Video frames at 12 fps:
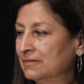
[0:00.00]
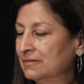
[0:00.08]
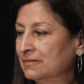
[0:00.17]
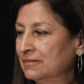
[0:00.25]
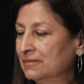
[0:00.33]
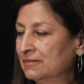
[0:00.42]

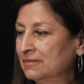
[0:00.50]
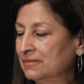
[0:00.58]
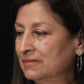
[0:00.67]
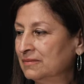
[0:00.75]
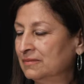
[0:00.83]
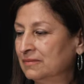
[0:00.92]

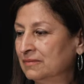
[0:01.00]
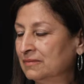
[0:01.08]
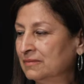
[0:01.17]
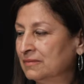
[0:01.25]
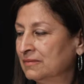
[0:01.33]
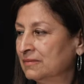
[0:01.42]

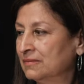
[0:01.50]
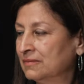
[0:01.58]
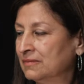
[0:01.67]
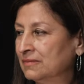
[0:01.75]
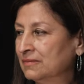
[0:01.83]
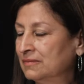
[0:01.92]

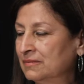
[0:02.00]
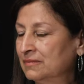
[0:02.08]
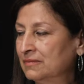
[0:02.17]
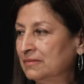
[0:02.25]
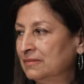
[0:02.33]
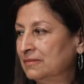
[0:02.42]

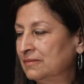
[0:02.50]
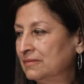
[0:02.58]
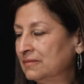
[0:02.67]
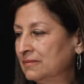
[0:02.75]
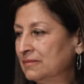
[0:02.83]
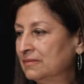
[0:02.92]

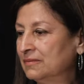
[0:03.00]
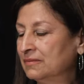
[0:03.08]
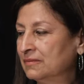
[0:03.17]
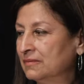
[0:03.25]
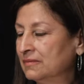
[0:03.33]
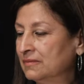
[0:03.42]

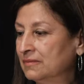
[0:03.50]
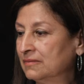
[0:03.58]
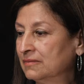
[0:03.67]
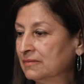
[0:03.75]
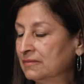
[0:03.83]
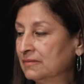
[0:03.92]

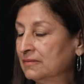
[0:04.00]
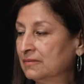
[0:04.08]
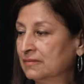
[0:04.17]
(silent)